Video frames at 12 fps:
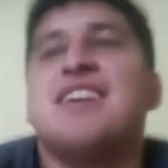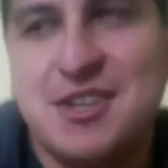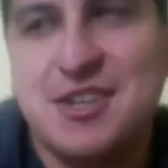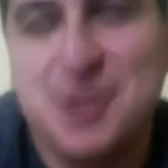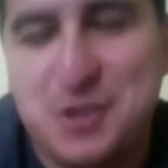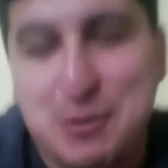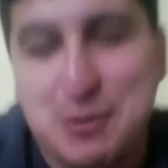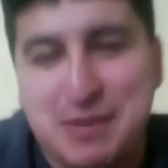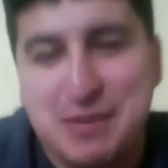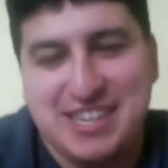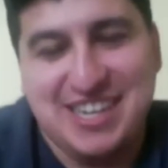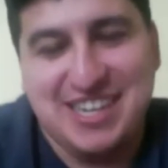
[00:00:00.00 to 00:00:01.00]
There's too
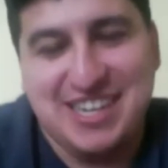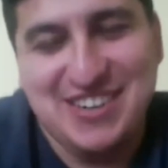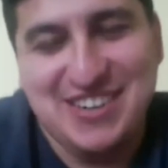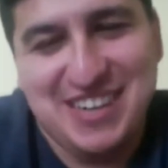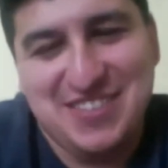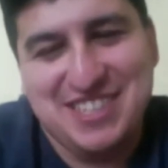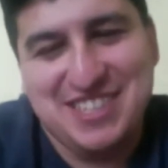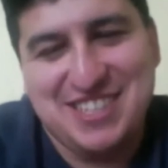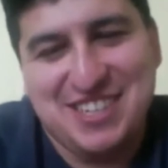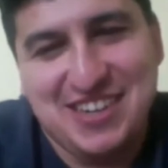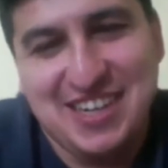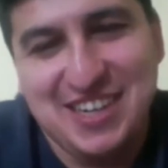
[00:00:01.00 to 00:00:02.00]
many to count. I mean,
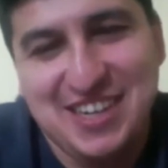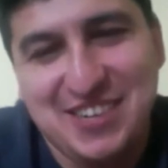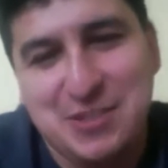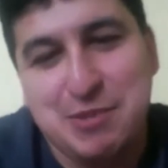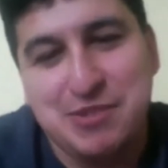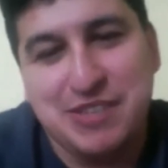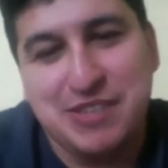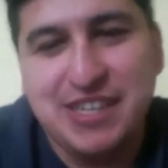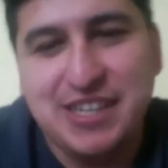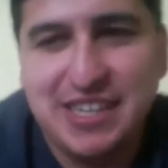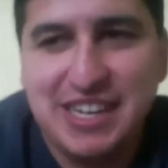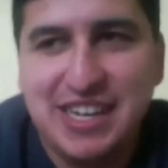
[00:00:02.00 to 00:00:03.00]
sorry, I love this movie.
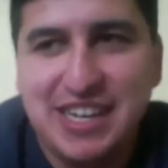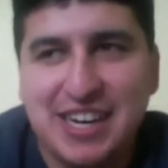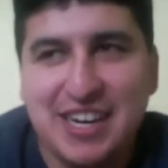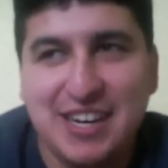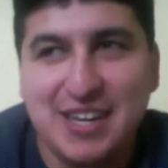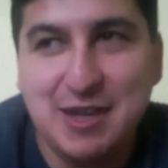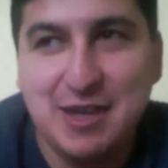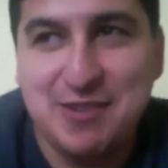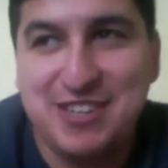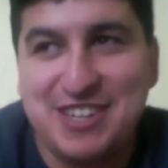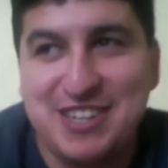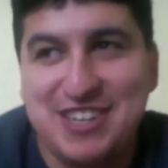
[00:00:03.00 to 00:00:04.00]
I All uh, love
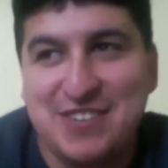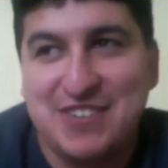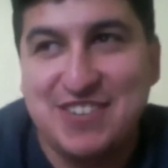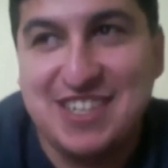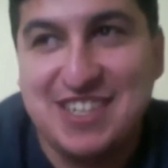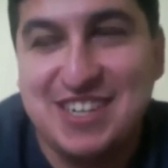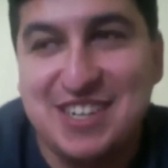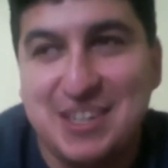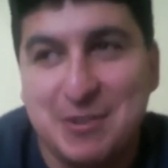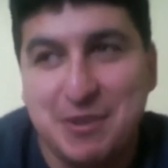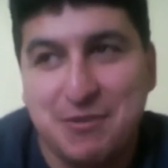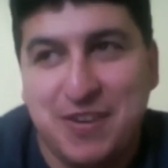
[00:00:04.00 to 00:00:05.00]
right. um, what was it
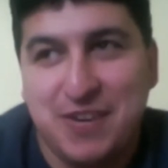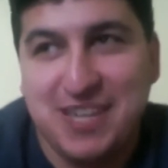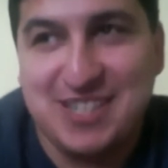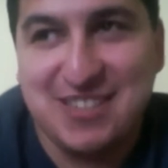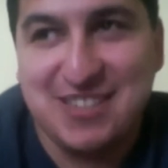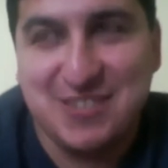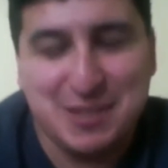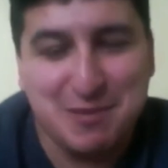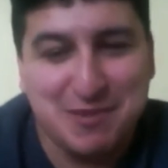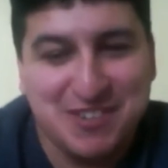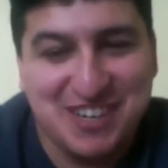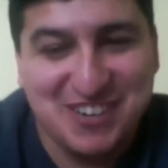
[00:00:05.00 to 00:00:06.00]
called? The fight scene with
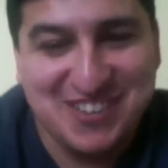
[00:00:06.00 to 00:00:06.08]
Gamora with